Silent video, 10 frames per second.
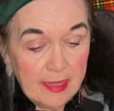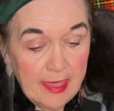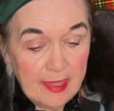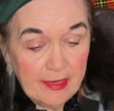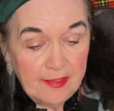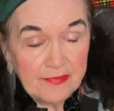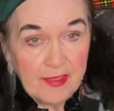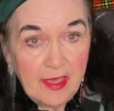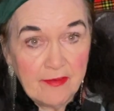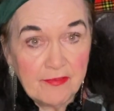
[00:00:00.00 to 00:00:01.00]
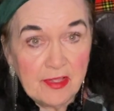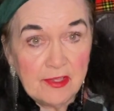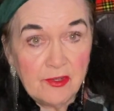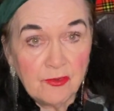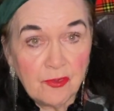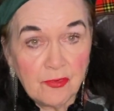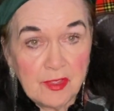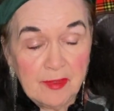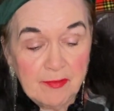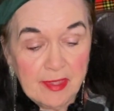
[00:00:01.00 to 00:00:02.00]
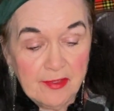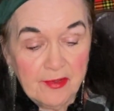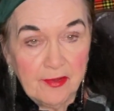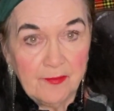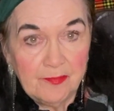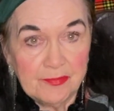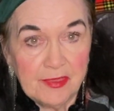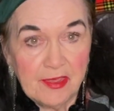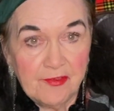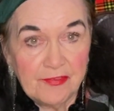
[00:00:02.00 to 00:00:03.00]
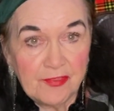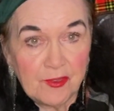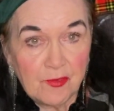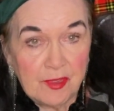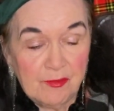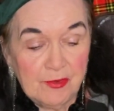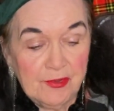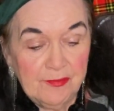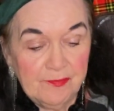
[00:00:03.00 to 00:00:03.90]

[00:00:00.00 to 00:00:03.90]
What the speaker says: And let's have a little cream here. Here's the creamer.